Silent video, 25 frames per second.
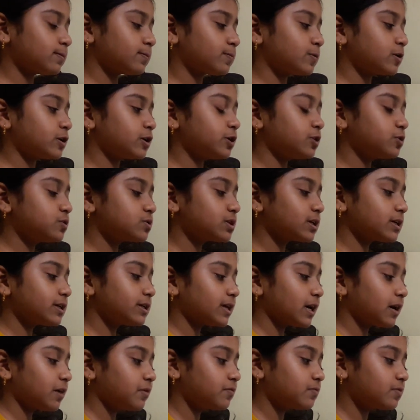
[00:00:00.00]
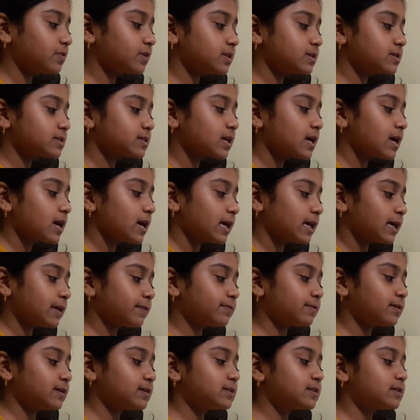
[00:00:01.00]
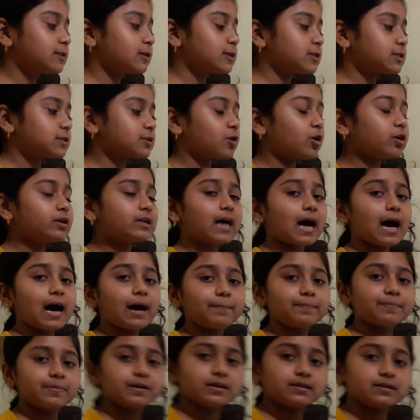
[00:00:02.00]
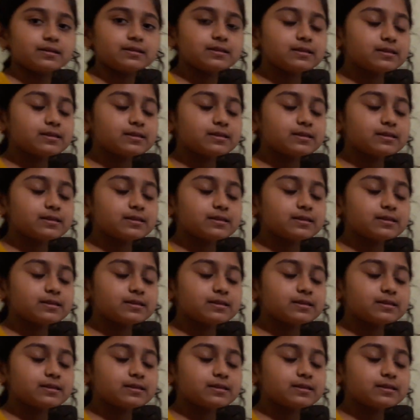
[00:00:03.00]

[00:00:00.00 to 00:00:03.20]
produce a young ones. If this does not happen,